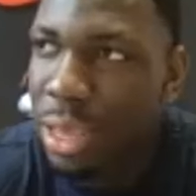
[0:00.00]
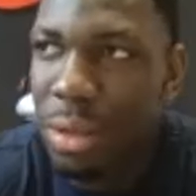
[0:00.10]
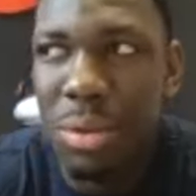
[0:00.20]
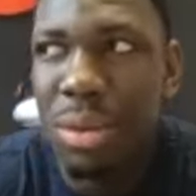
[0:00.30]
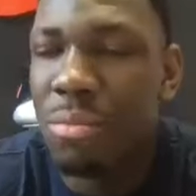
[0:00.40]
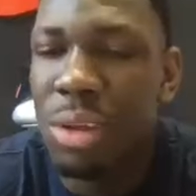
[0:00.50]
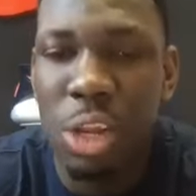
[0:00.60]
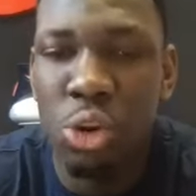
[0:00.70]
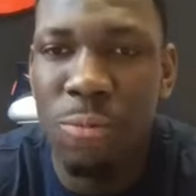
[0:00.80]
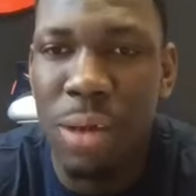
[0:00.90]
mean,
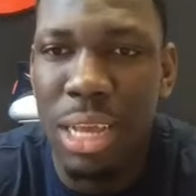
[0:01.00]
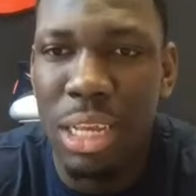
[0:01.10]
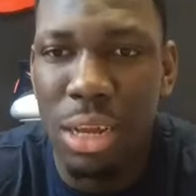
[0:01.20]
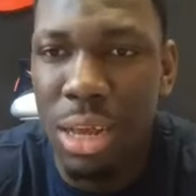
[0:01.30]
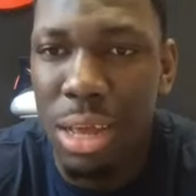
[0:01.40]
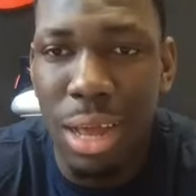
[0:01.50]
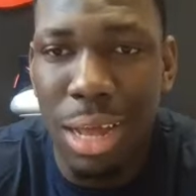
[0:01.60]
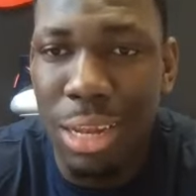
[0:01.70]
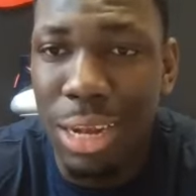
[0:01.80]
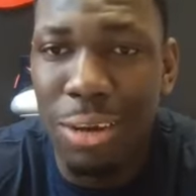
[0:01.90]
Illinois fans,
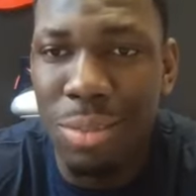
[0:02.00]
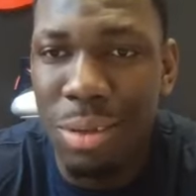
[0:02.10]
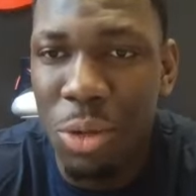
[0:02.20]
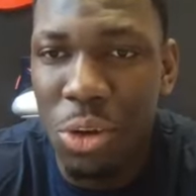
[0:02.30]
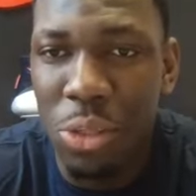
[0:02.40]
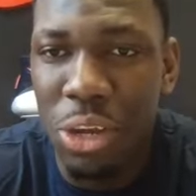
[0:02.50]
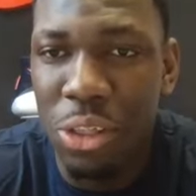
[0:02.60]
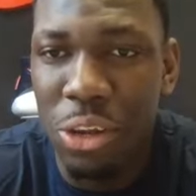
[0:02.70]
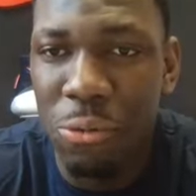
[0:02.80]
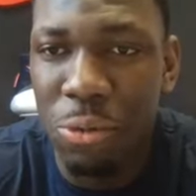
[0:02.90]
I love them. You know, they're
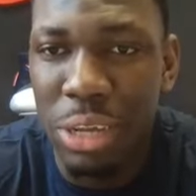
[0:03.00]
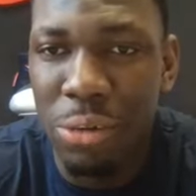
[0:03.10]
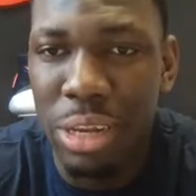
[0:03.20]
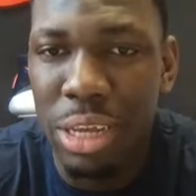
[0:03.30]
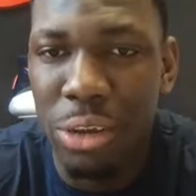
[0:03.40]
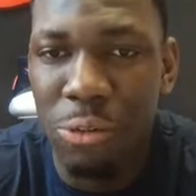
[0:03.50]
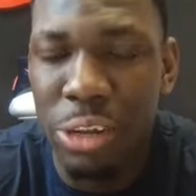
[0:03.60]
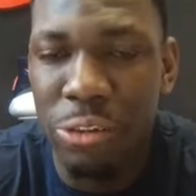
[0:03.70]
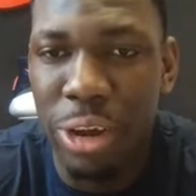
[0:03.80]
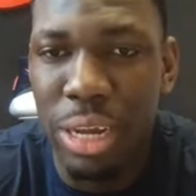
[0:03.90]
really, really, really great.